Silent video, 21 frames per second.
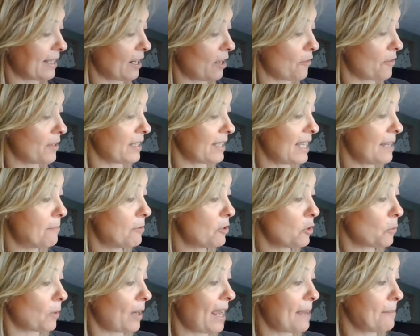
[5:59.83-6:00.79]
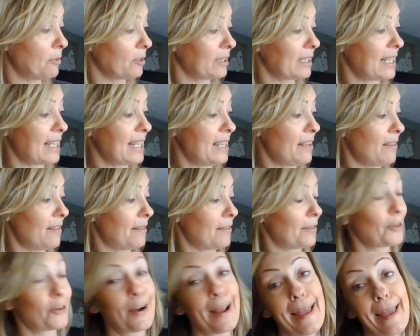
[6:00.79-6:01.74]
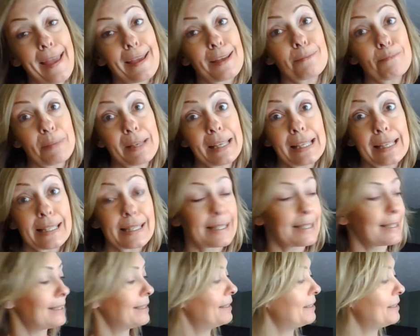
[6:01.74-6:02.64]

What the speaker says: there, the zebras were able to eat their hay in peace.